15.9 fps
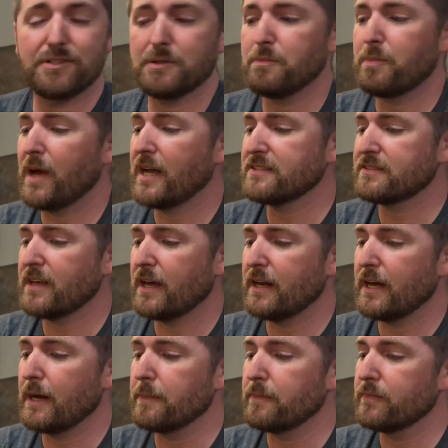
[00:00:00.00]
Couldn't pass that
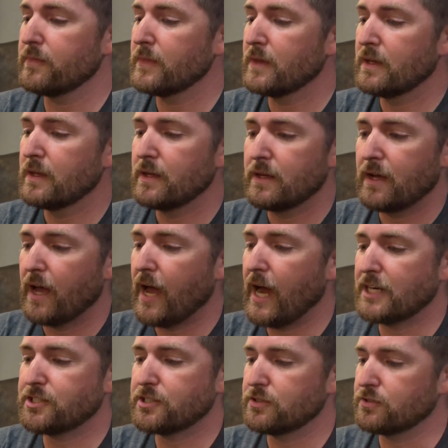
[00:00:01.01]
up.
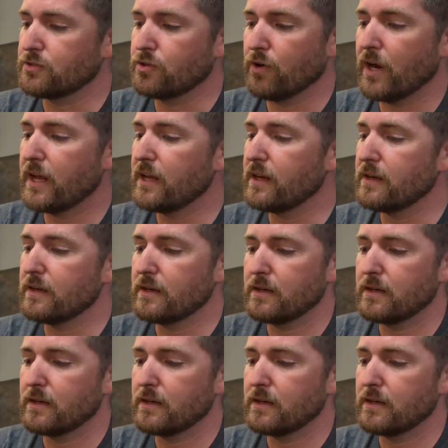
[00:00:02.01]
Action's great.